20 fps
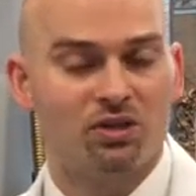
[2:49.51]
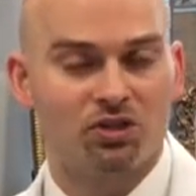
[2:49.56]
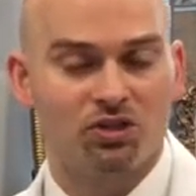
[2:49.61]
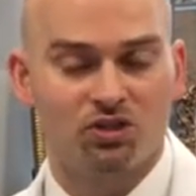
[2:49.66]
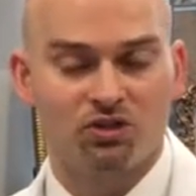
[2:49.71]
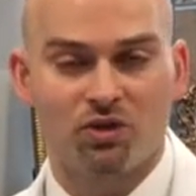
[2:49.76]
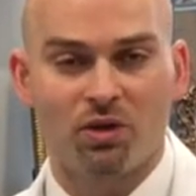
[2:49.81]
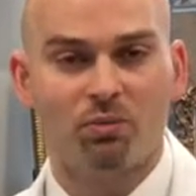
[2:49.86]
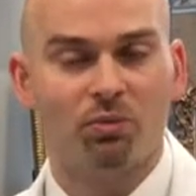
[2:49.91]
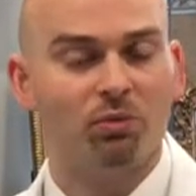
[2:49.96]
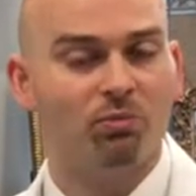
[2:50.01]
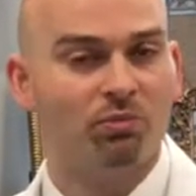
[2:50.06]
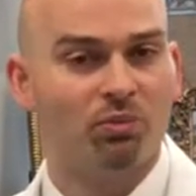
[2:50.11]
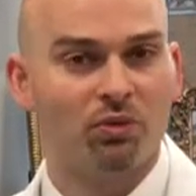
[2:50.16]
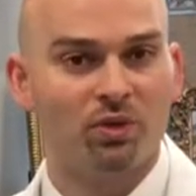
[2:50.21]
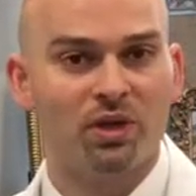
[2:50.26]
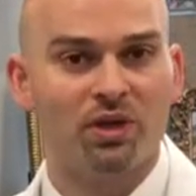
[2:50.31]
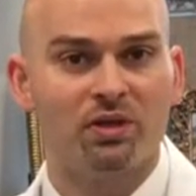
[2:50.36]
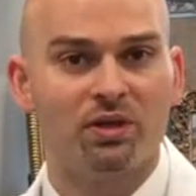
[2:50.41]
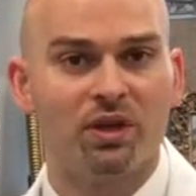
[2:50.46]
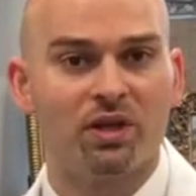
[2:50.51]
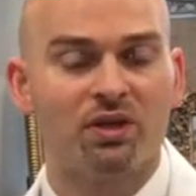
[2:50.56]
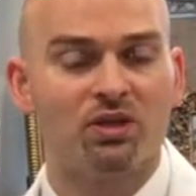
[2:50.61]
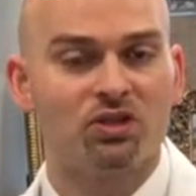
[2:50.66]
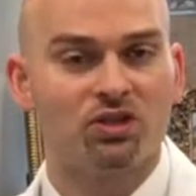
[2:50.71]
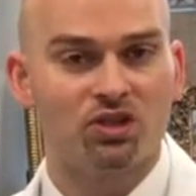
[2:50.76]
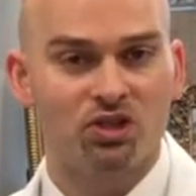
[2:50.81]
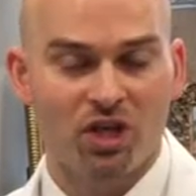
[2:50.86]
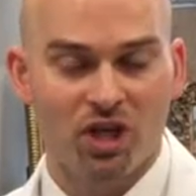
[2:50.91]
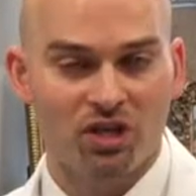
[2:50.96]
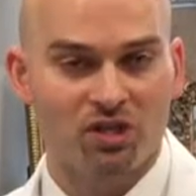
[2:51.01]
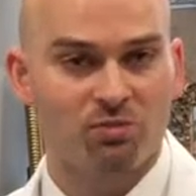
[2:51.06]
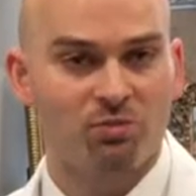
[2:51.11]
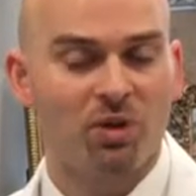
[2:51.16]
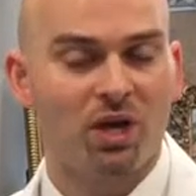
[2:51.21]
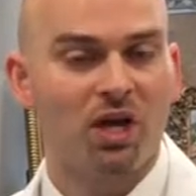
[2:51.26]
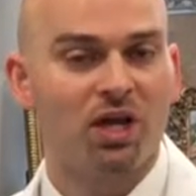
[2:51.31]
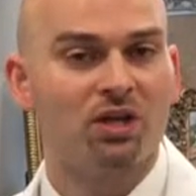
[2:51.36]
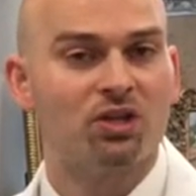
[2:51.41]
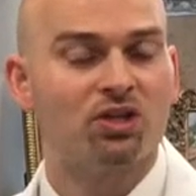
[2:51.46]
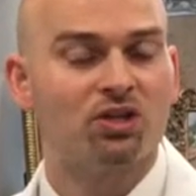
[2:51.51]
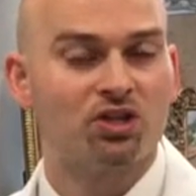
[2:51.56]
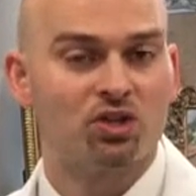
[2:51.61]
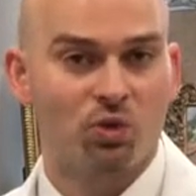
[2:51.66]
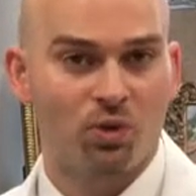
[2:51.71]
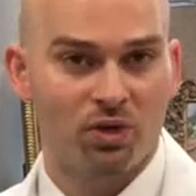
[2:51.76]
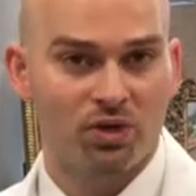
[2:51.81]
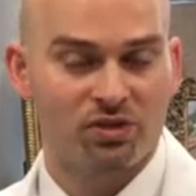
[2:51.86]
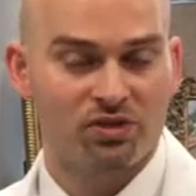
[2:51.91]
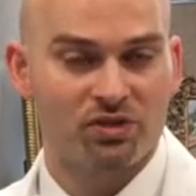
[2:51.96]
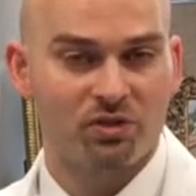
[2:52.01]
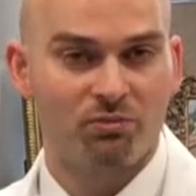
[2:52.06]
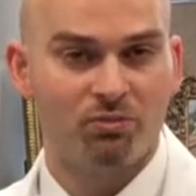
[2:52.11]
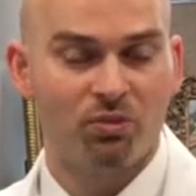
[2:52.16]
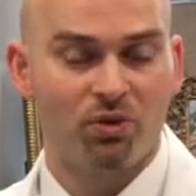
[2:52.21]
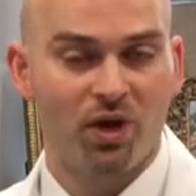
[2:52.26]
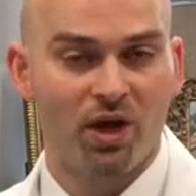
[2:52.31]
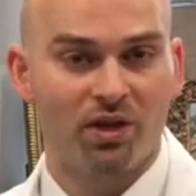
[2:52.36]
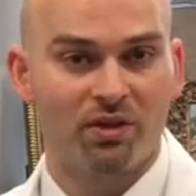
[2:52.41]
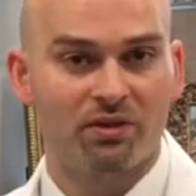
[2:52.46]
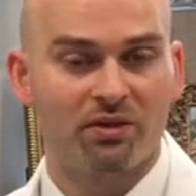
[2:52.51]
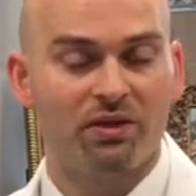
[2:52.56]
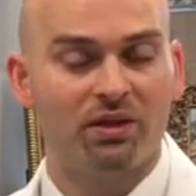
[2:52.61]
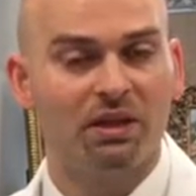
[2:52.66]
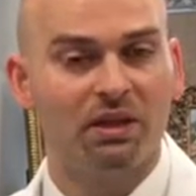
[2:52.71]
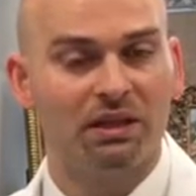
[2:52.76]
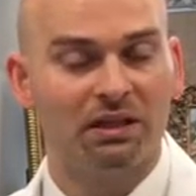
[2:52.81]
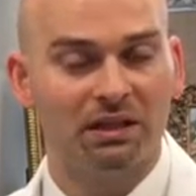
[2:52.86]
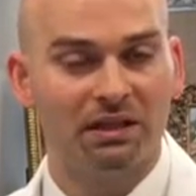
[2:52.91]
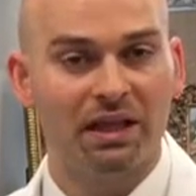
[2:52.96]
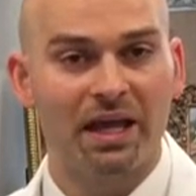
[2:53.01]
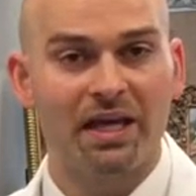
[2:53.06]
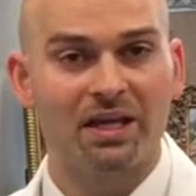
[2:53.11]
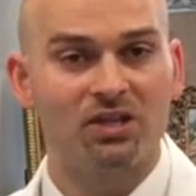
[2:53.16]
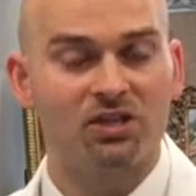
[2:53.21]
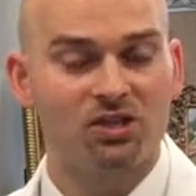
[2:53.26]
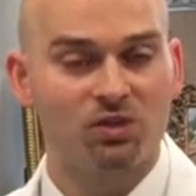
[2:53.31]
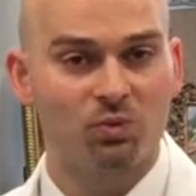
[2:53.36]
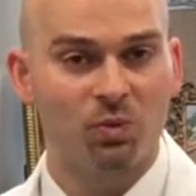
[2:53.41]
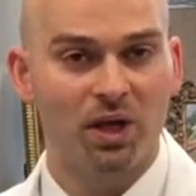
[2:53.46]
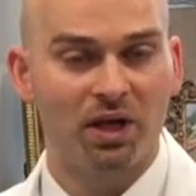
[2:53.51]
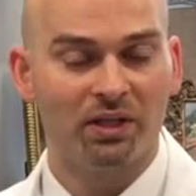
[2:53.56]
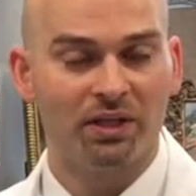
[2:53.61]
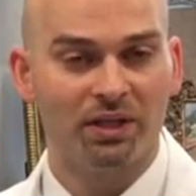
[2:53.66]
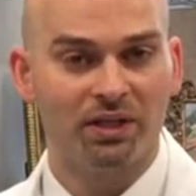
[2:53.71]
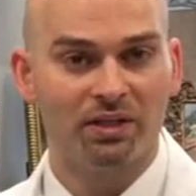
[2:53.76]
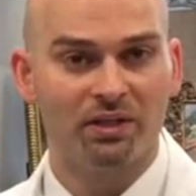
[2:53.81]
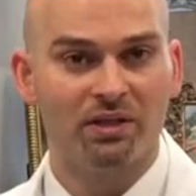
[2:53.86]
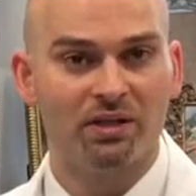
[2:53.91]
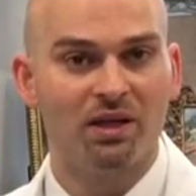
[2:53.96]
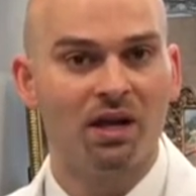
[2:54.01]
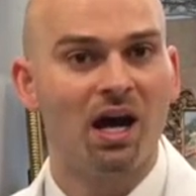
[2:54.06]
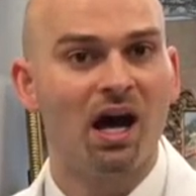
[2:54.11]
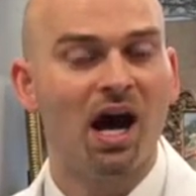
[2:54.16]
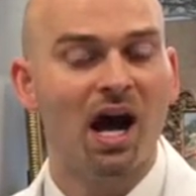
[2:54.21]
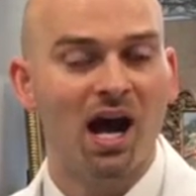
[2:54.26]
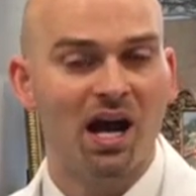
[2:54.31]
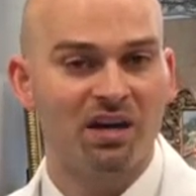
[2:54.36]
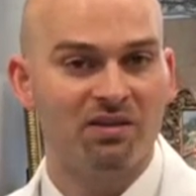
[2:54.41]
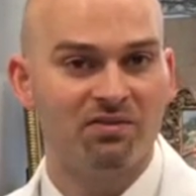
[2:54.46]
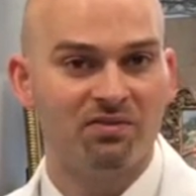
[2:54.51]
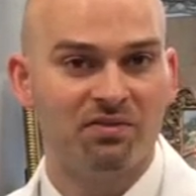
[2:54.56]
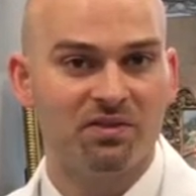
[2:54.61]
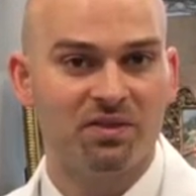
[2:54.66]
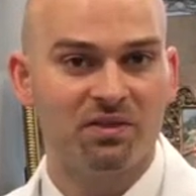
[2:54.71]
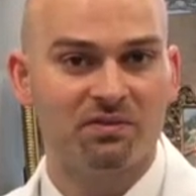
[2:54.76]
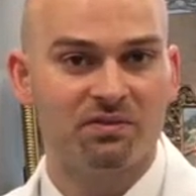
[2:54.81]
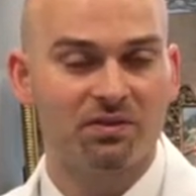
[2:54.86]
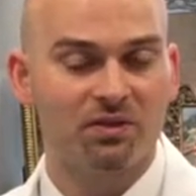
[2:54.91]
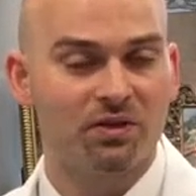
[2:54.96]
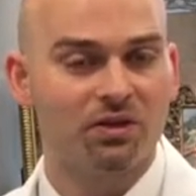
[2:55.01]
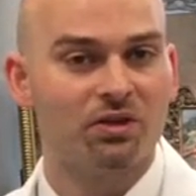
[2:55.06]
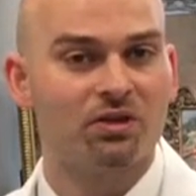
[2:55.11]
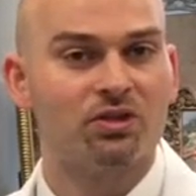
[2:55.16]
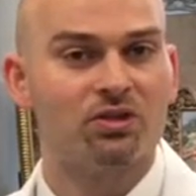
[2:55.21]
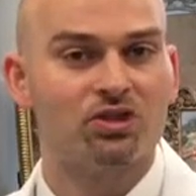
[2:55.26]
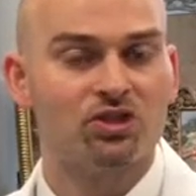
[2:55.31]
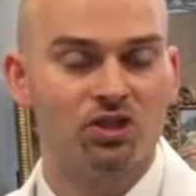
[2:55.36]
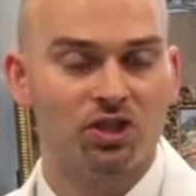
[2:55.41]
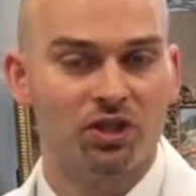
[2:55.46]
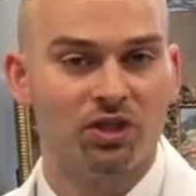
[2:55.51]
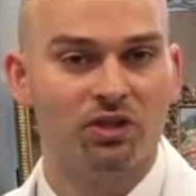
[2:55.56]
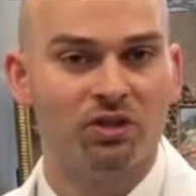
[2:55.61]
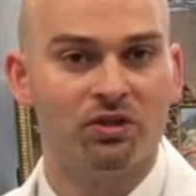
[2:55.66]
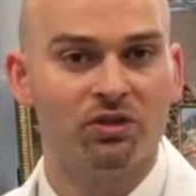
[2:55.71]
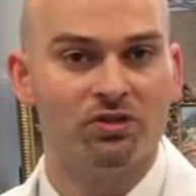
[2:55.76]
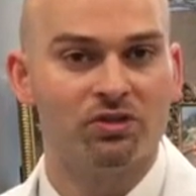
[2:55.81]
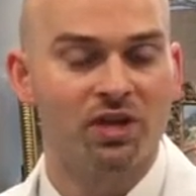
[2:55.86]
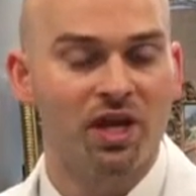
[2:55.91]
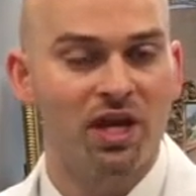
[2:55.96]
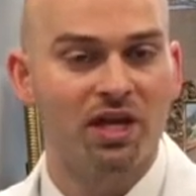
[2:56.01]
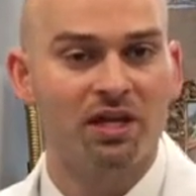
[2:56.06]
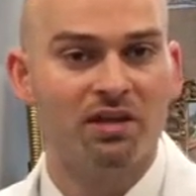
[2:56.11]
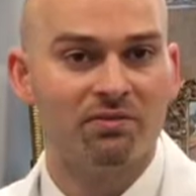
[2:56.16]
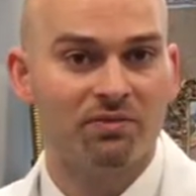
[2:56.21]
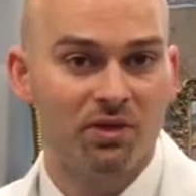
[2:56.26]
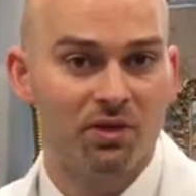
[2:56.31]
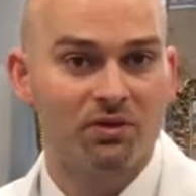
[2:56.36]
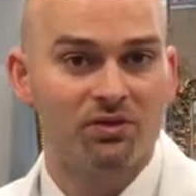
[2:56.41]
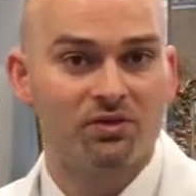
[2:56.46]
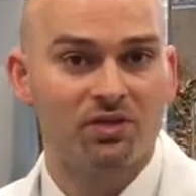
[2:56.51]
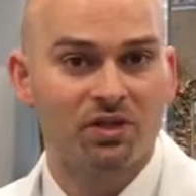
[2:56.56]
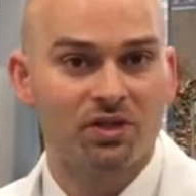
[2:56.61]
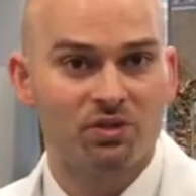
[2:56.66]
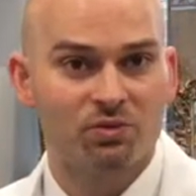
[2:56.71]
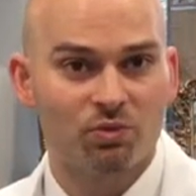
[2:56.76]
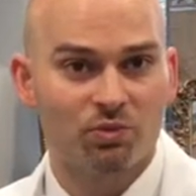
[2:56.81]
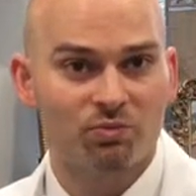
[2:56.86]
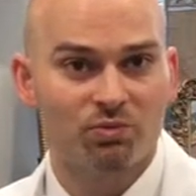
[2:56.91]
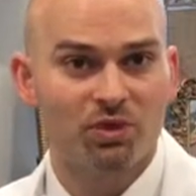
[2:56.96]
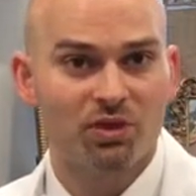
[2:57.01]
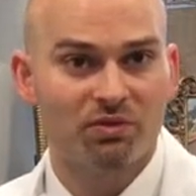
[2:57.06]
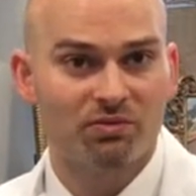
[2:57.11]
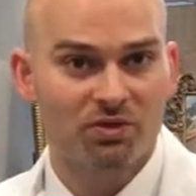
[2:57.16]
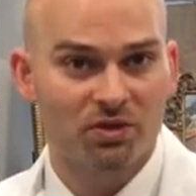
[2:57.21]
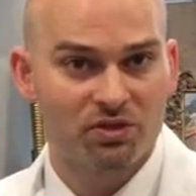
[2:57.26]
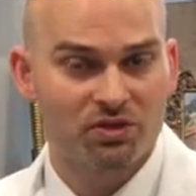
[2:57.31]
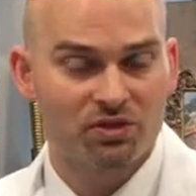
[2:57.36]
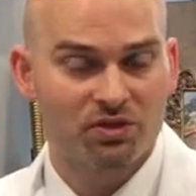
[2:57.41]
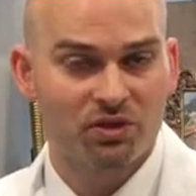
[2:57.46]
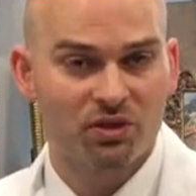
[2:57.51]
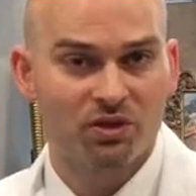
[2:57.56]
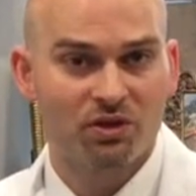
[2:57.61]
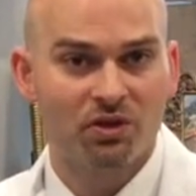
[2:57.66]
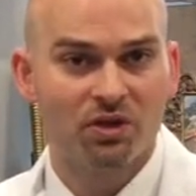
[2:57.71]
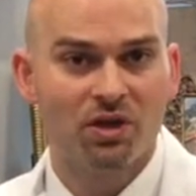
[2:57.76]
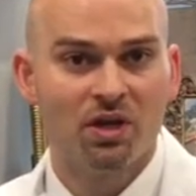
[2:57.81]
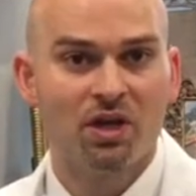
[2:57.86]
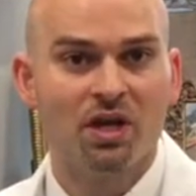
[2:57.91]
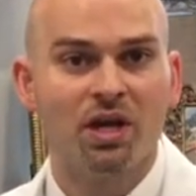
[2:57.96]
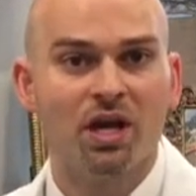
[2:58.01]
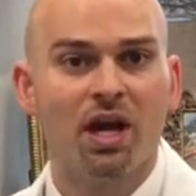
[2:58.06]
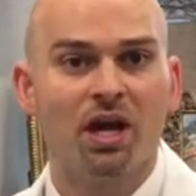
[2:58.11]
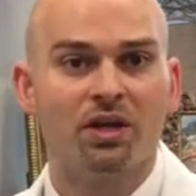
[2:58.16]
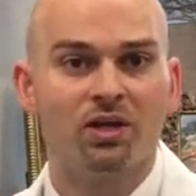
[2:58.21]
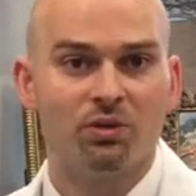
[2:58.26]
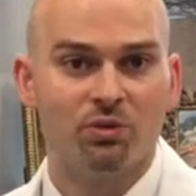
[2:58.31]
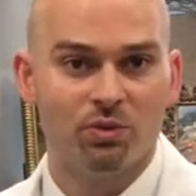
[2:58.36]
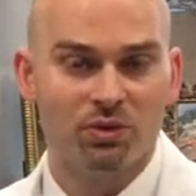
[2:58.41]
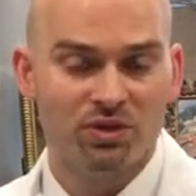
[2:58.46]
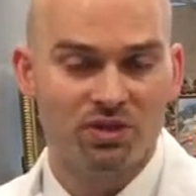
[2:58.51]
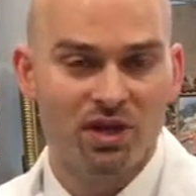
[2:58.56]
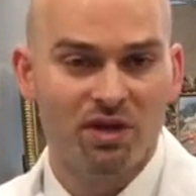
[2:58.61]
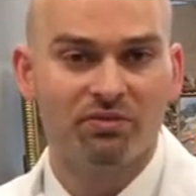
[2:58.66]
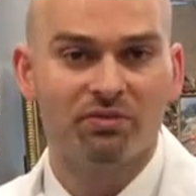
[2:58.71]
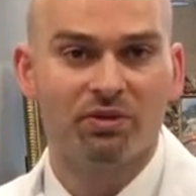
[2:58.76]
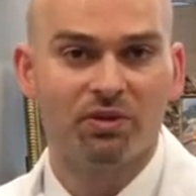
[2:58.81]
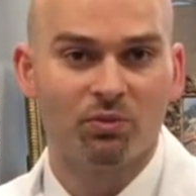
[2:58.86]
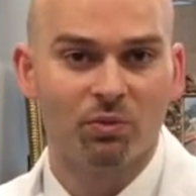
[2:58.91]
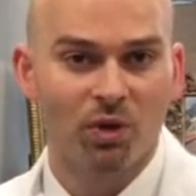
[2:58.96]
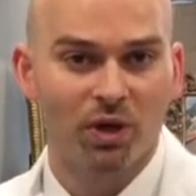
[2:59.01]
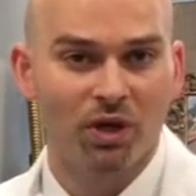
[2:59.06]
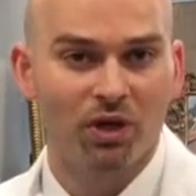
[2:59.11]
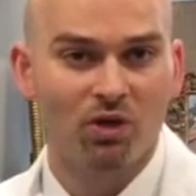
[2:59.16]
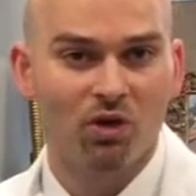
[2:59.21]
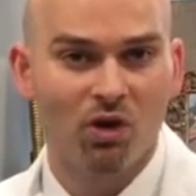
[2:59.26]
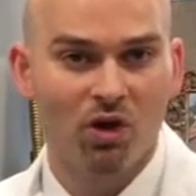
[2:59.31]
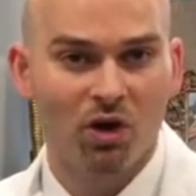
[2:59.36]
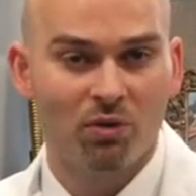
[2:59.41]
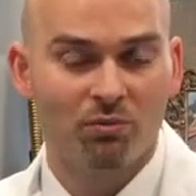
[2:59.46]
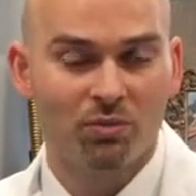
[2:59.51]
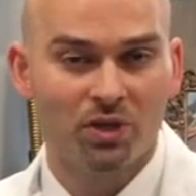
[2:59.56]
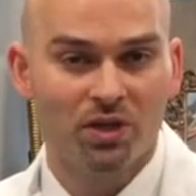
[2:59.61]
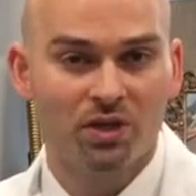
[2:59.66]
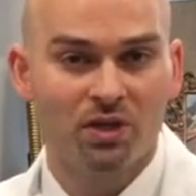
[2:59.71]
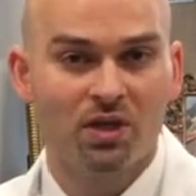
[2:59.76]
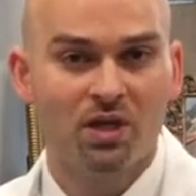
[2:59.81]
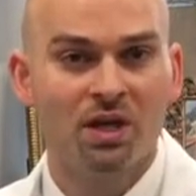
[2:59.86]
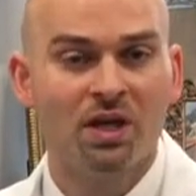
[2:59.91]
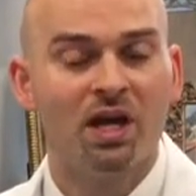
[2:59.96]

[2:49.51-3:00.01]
trouble breathing, chest pain, shortness of breath, leg swelling, high fever, chills. Any of those things would be of concern, and you would definitely want to call me.